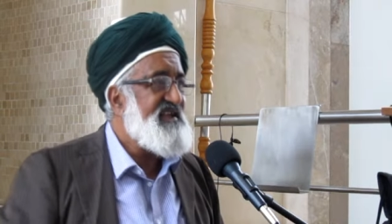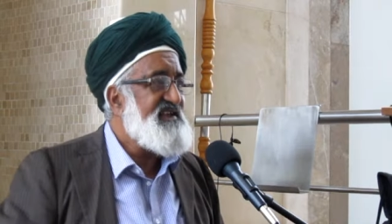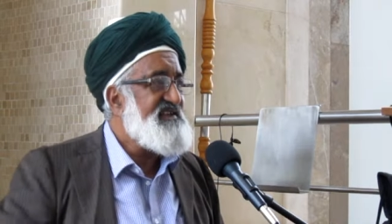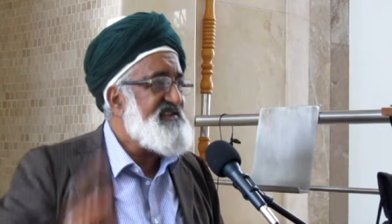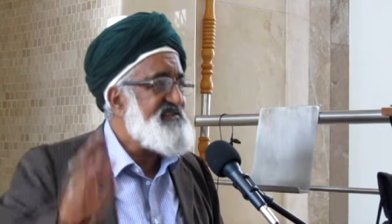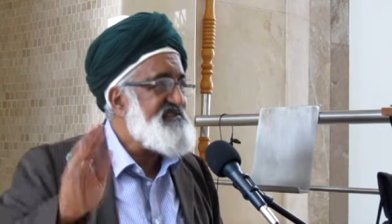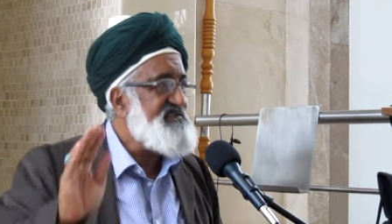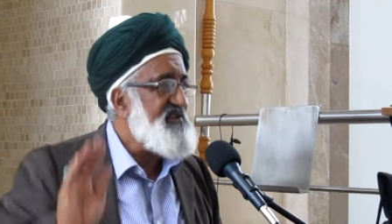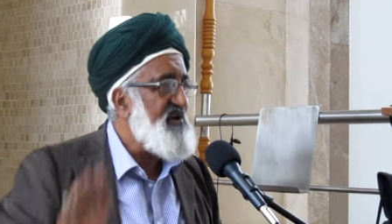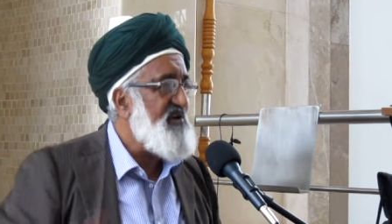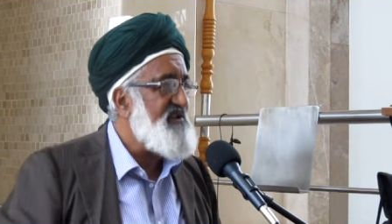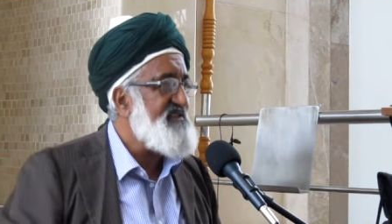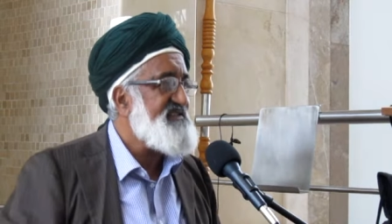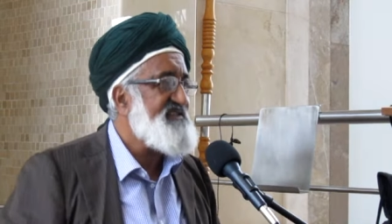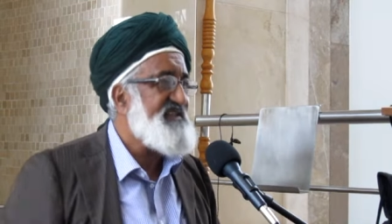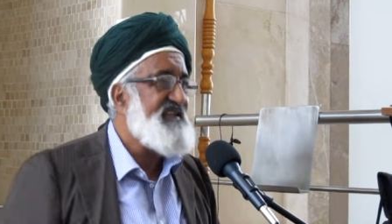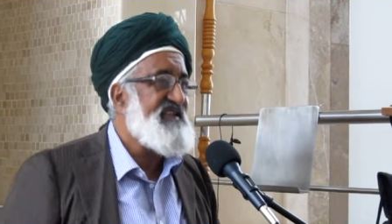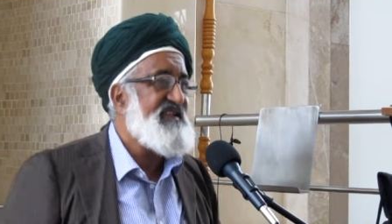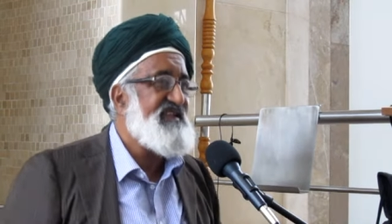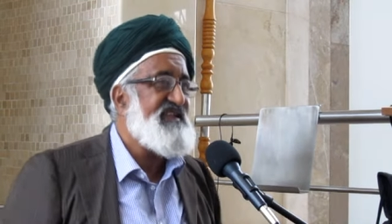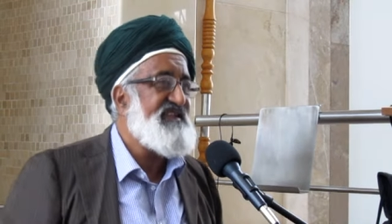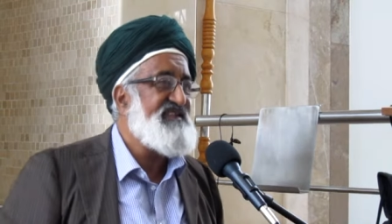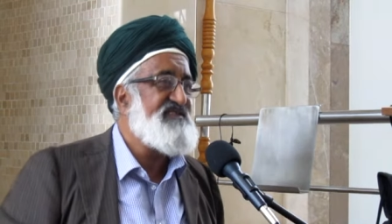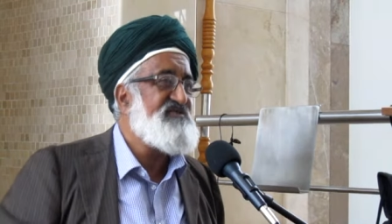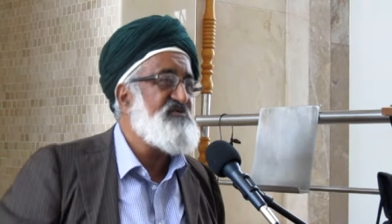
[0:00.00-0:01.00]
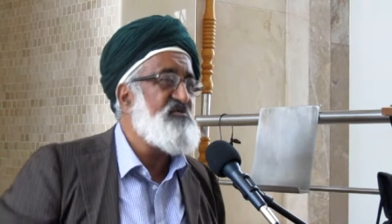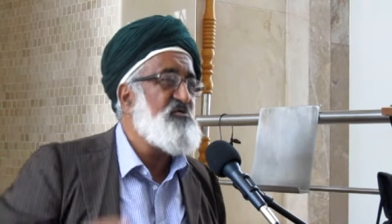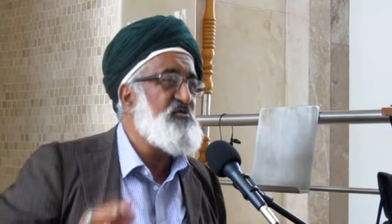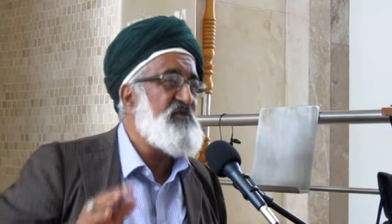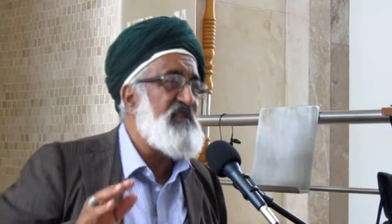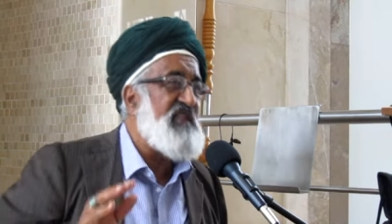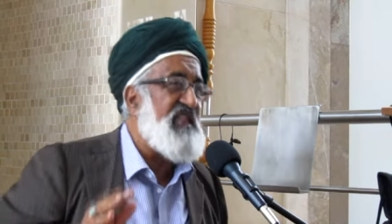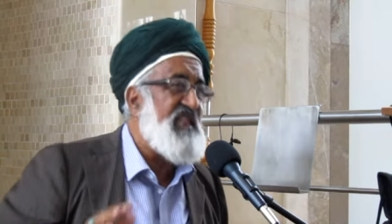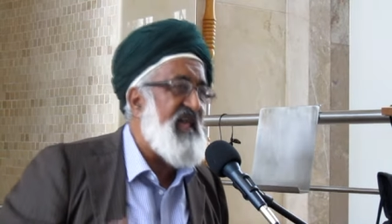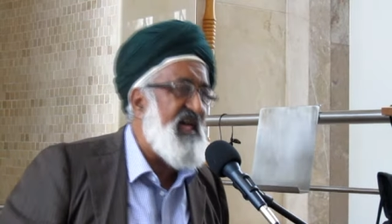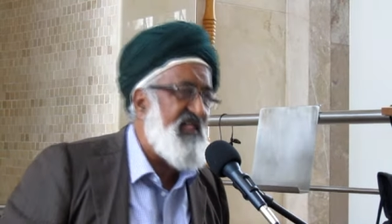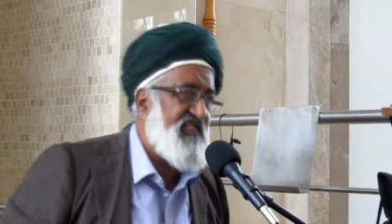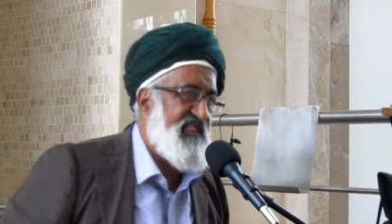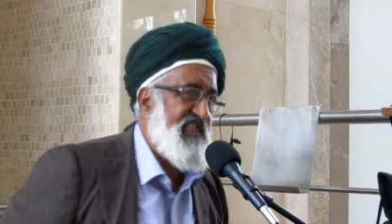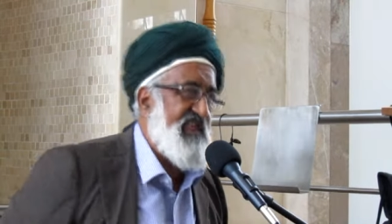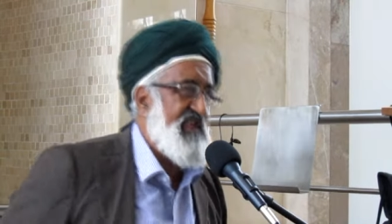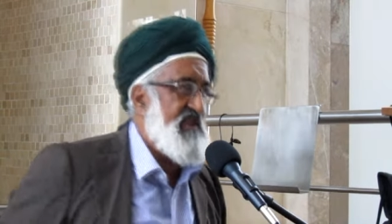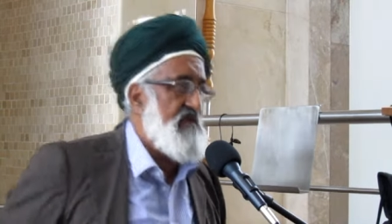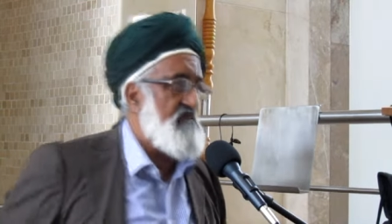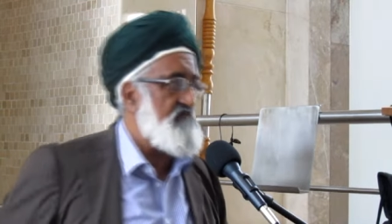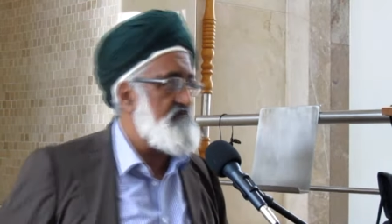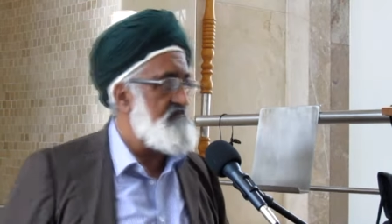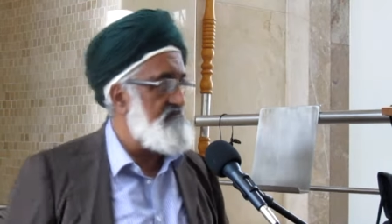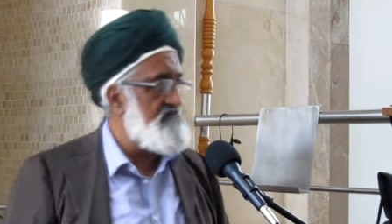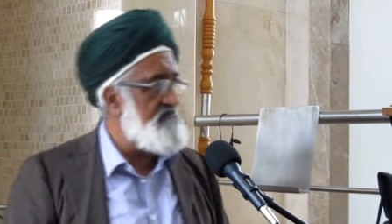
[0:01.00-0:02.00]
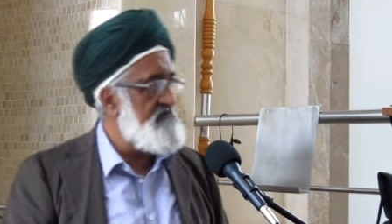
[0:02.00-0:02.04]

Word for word: Stop saying you nothing.